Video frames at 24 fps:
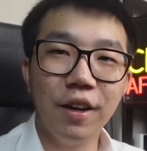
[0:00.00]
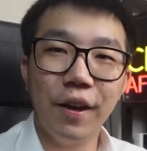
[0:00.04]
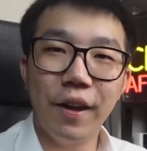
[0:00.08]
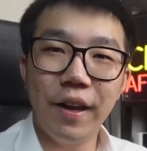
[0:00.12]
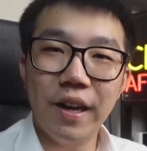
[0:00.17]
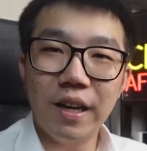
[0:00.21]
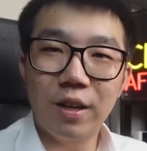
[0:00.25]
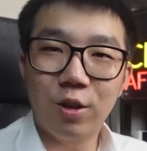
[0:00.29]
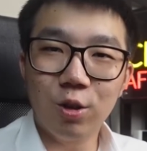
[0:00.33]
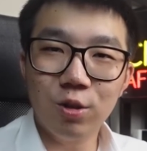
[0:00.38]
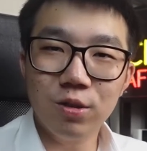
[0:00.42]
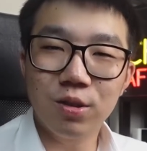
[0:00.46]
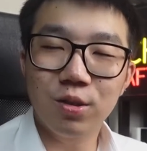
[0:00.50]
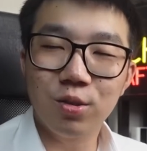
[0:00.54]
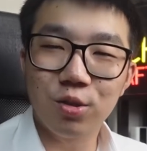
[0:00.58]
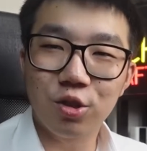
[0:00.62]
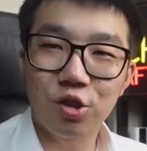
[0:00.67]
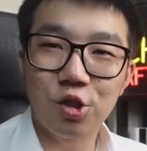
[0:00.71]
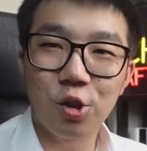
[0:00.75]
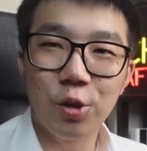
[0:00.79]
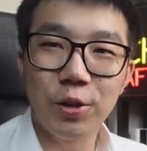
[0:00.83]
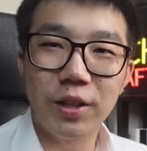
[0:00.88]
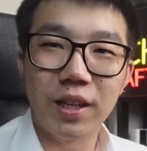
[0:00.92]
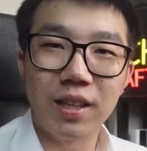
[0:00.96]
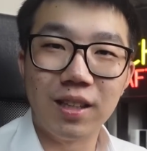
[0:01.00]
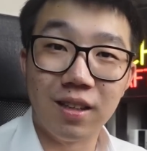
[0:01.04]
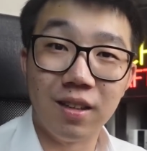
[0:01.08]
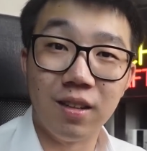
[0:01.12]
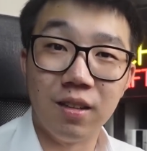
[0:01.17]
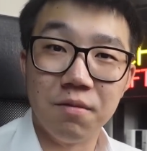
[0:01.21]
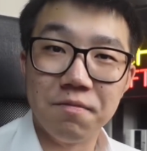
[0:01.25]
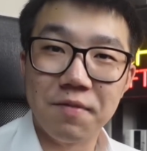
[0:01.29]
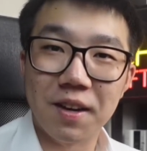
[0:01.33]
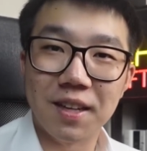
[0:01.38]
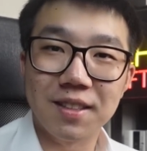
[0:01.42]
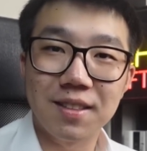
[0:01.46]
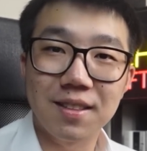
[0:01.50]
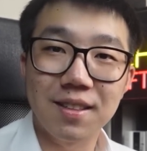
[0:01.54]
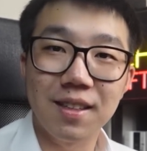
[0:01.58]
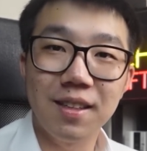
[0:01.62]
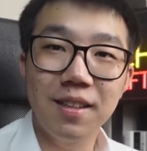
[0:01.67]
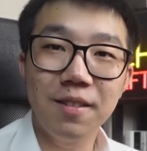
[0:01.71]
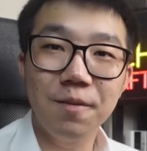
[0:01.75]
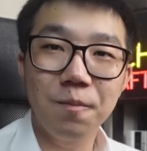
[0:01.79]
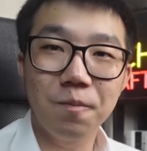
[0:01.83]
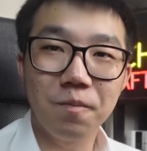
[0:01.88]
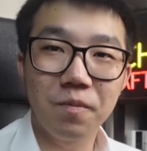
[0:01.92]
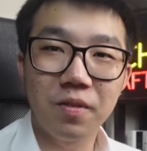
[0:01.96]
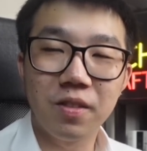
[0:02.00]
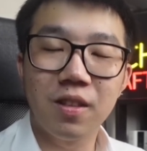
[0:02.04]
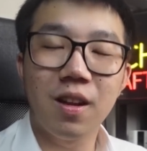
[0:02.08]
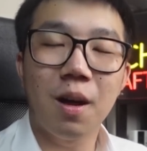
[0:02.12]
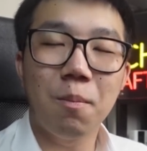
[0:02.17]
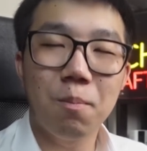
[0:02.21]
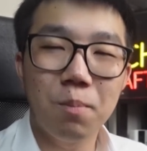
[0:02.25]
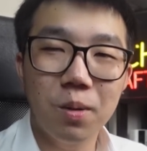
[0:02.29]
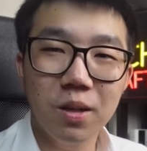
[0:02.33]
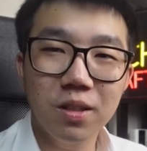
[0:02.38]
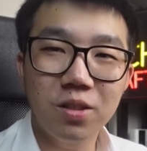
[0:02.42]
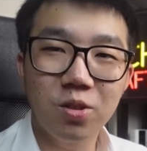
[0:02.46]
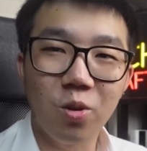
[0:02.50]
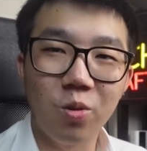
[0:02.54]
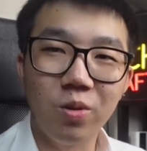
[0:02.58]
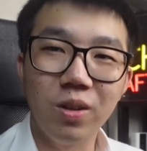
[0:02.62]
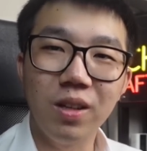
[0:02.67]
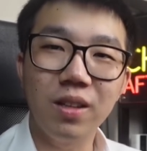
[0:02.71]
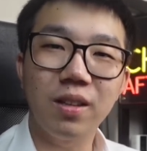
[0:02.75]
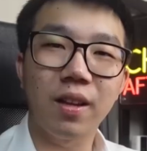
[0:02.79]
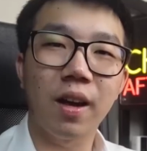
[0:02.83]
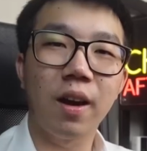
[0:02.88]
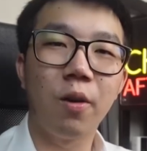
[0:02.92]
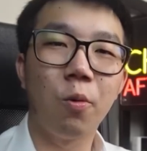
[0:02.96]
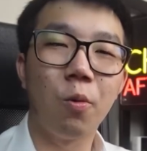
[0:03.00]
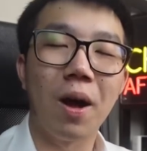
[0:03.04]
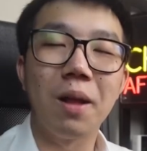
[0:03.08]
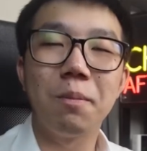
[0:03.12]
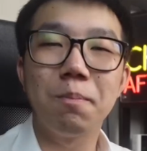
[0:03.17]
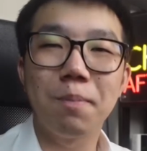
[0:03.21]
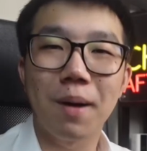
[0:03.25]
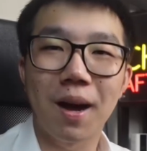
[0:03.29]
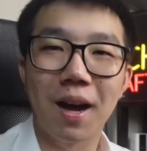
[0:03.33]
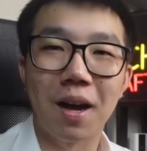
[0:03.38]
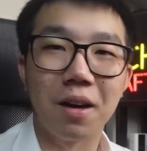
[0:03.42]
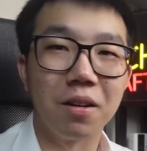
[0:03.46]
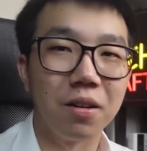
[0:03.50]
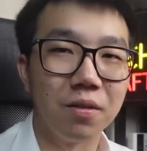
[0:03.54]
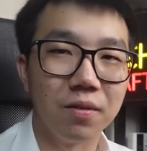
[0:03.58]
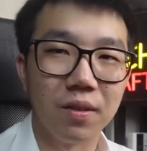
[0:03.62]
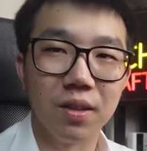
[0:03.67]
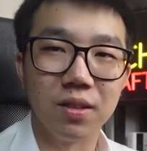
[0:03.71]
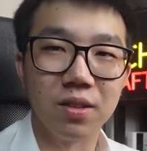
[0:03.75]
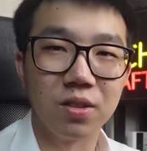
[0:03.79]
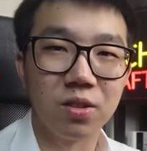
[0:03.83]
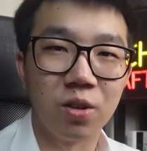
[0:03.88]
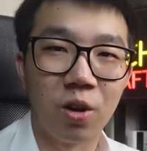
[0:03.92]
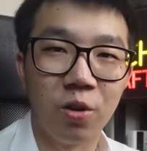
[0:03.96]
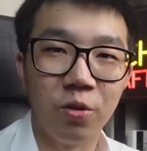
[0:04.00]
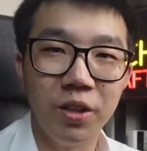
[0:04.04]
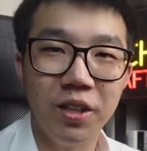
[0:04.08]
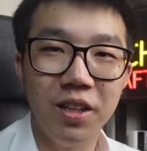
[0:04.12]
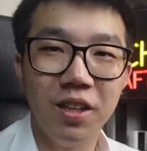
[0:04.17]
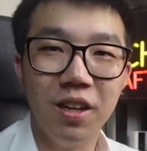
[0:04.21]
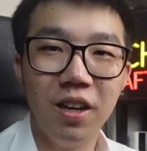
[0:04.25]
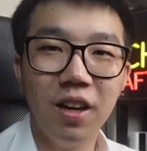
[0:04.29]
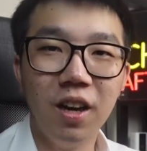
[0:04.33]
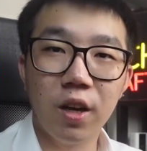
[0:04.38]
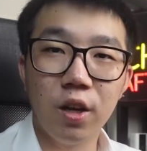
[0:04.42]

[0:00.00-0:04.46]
It goes to show that in investing, numbers only tell one part of the story.